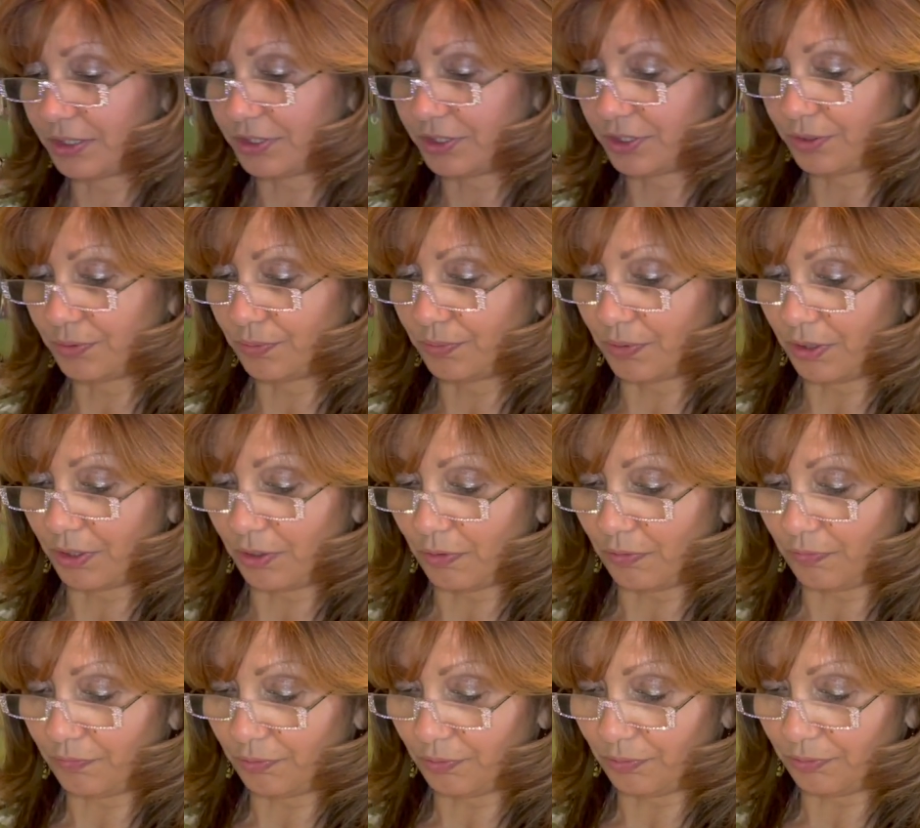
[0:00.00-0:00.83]
to run
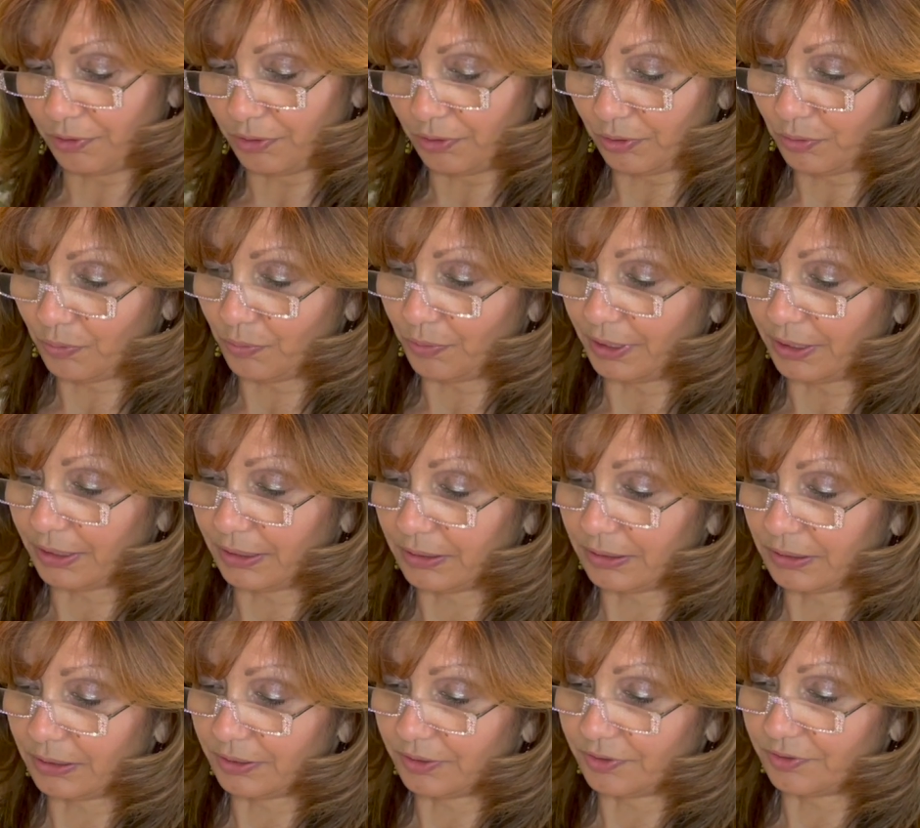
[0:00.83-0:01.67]
over real quick
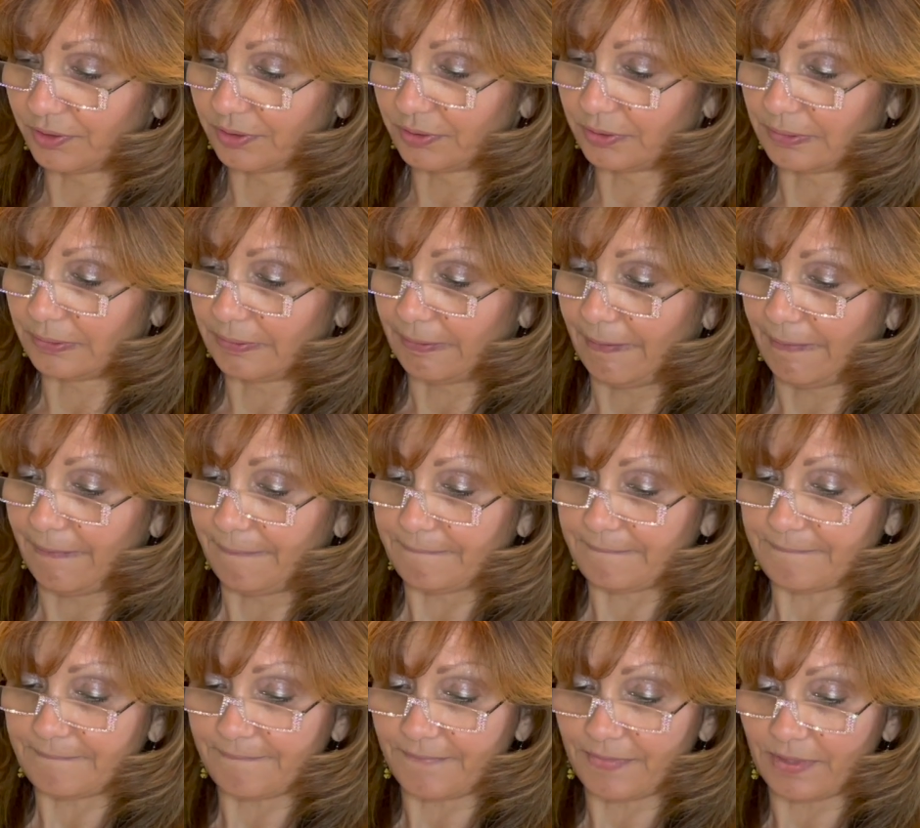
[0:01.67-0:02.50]
because
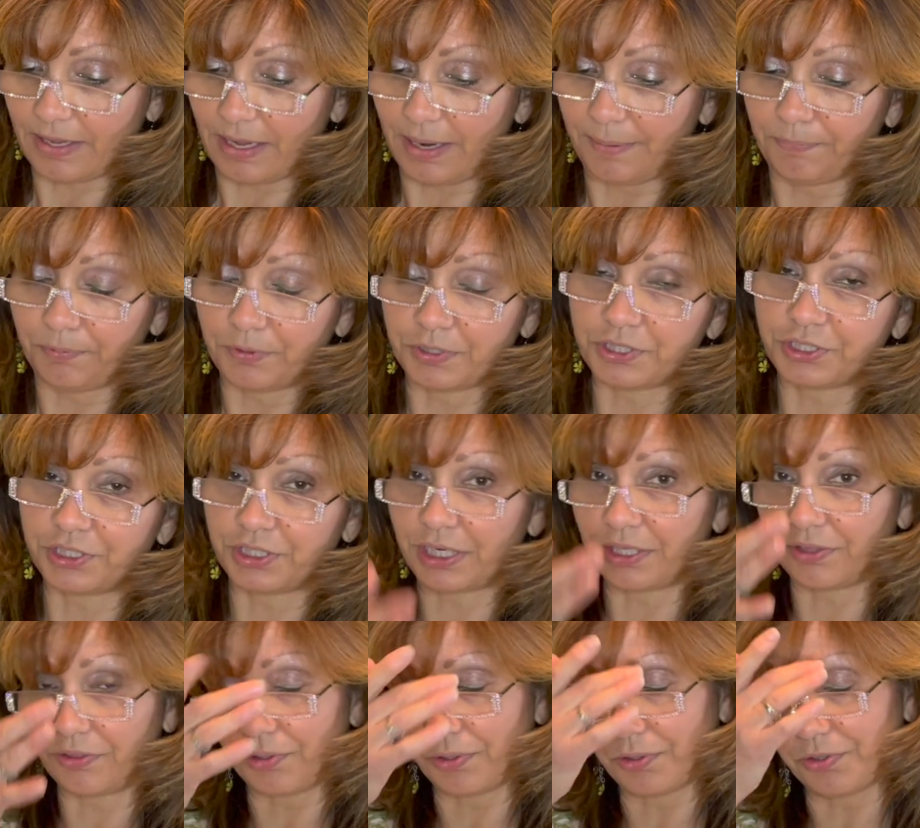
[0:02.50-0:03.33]
I
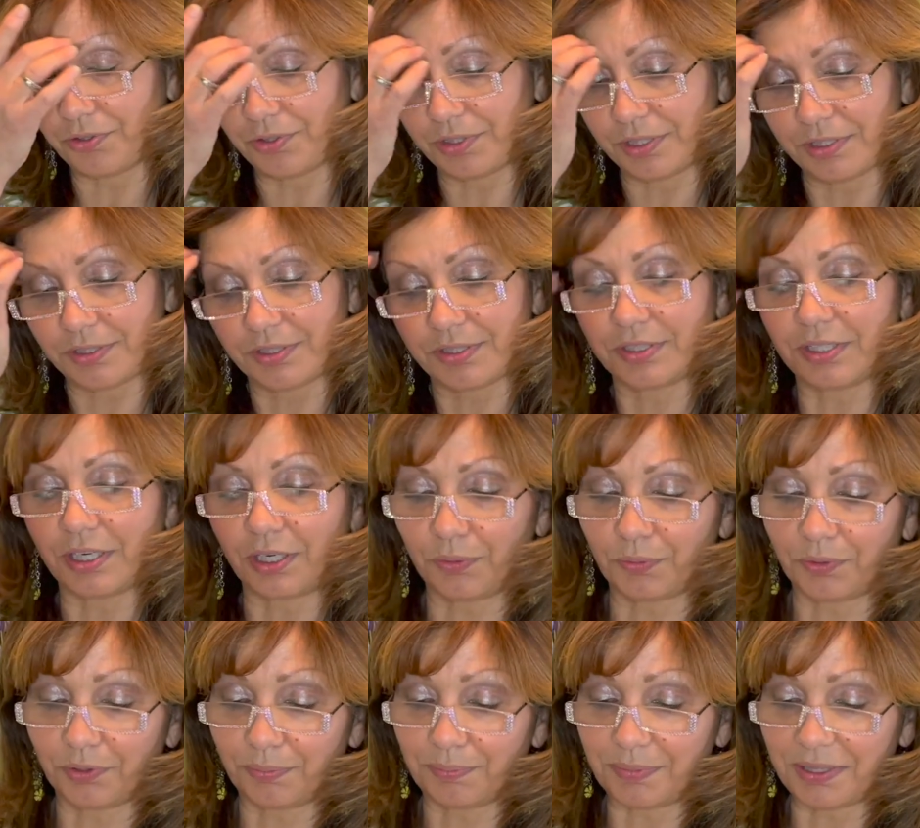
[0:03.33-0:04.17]
appreciate those that stuck
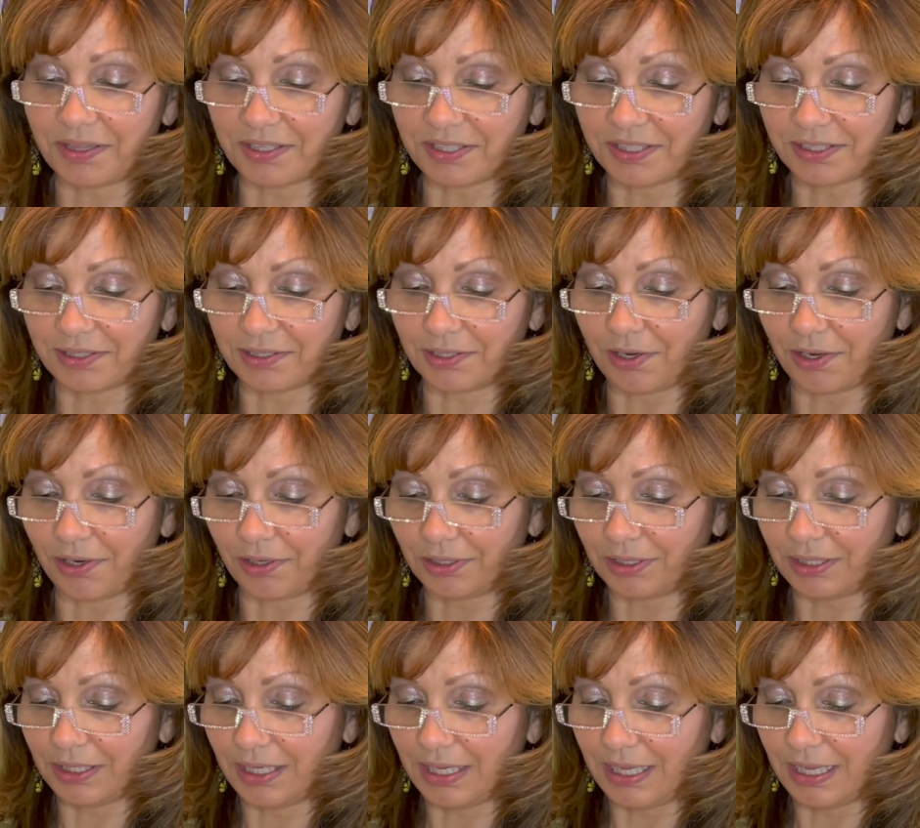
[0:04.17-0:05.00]
with me this long.
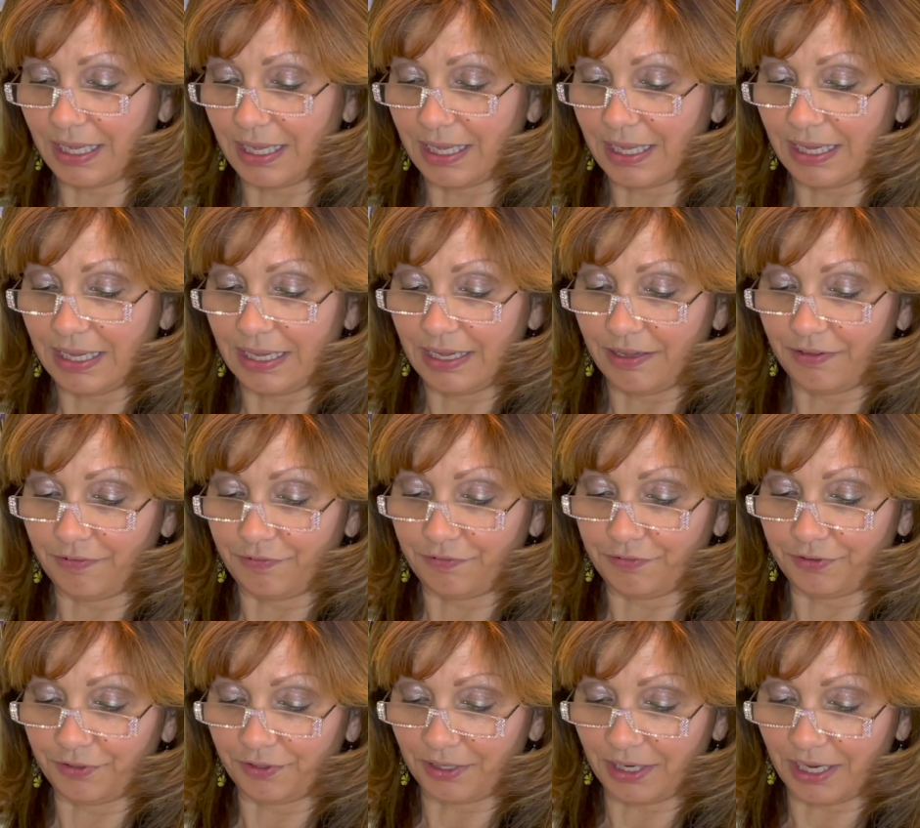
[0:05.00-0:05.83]

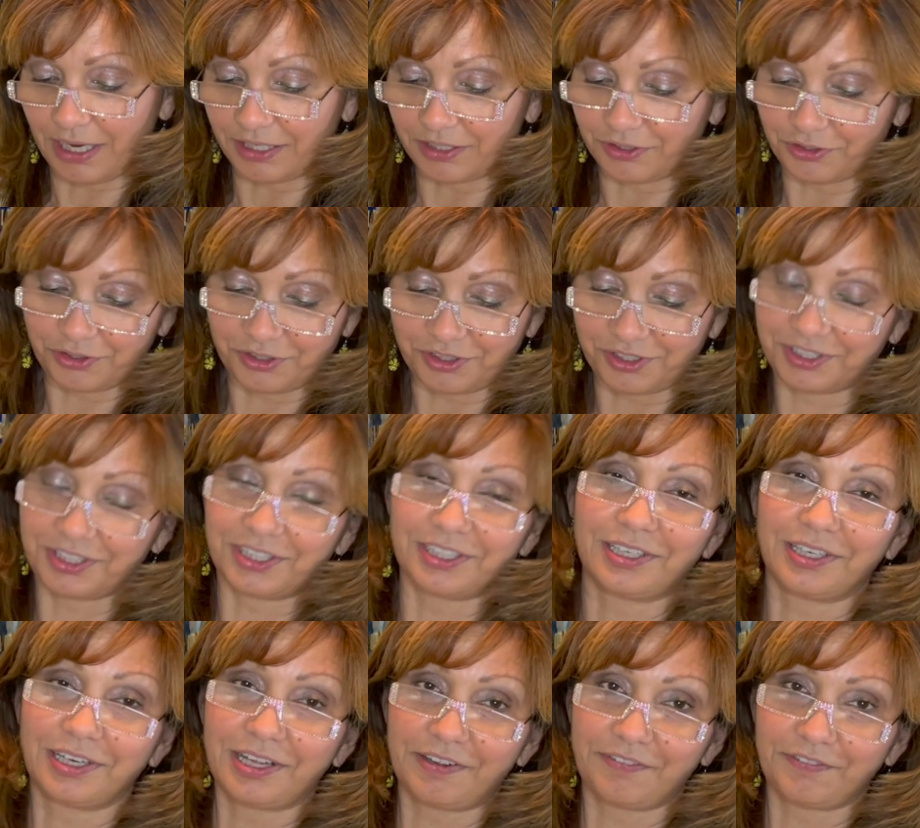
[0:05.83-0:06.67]
If you're not interested
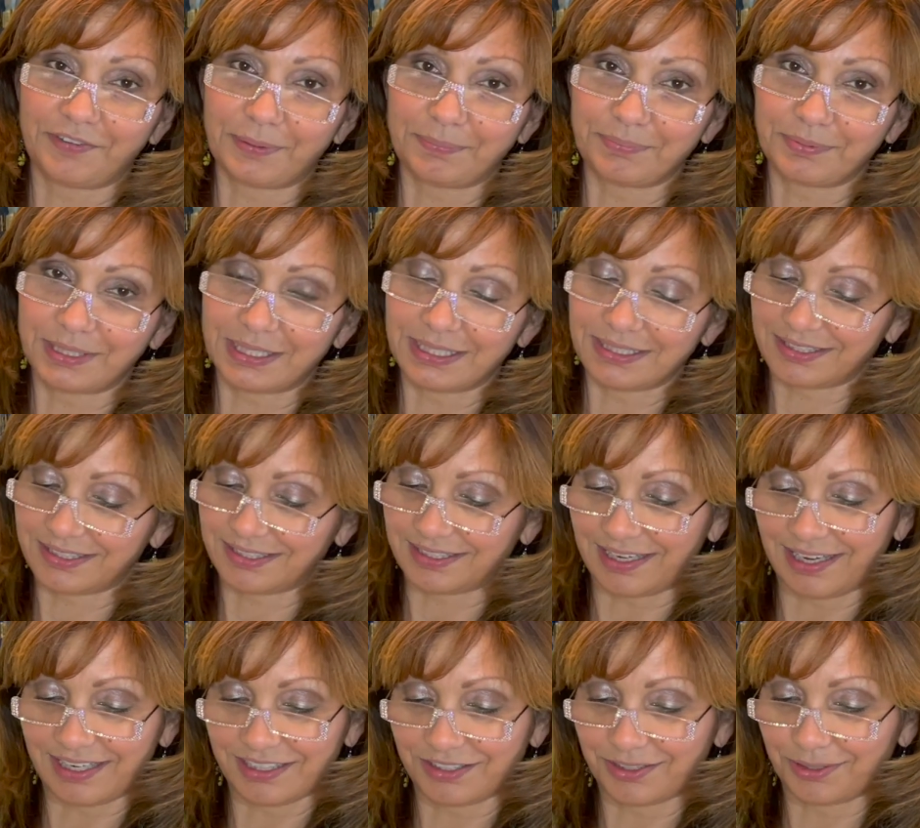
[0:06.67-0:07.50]
in life
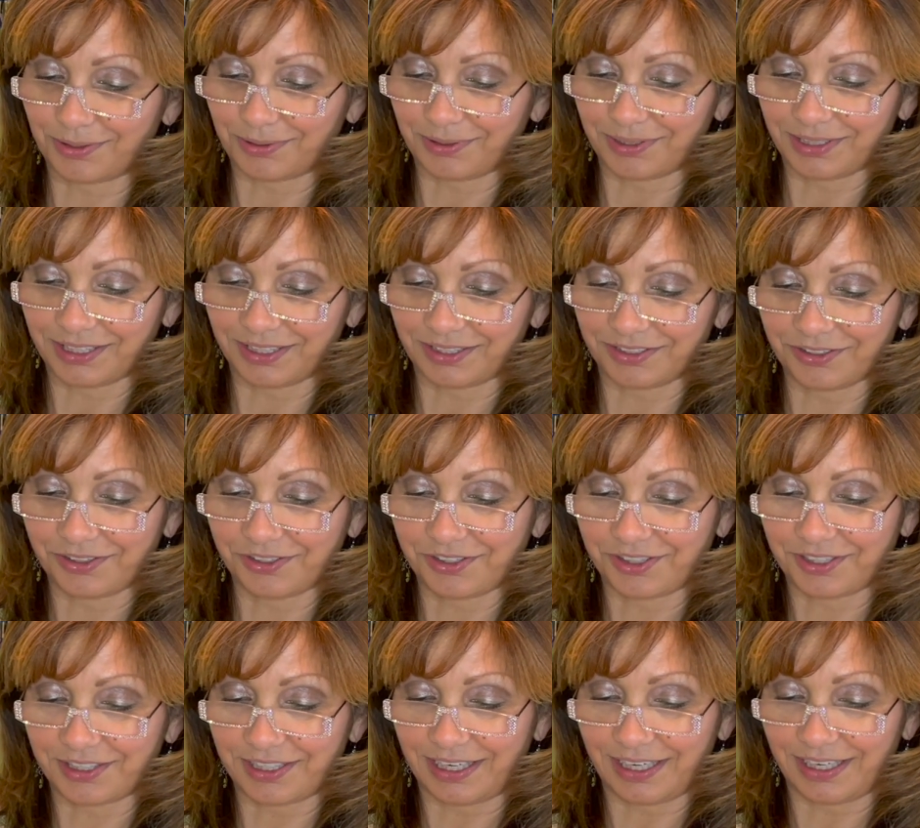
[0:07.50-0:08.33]
updates, I totally
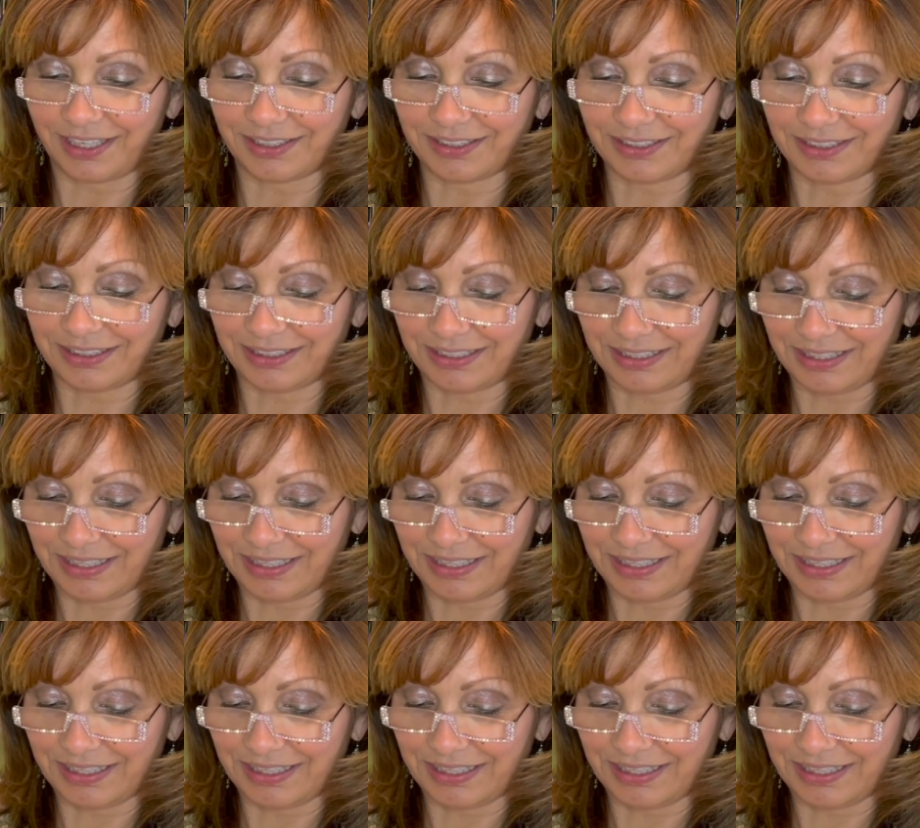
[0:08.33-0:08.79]
understand.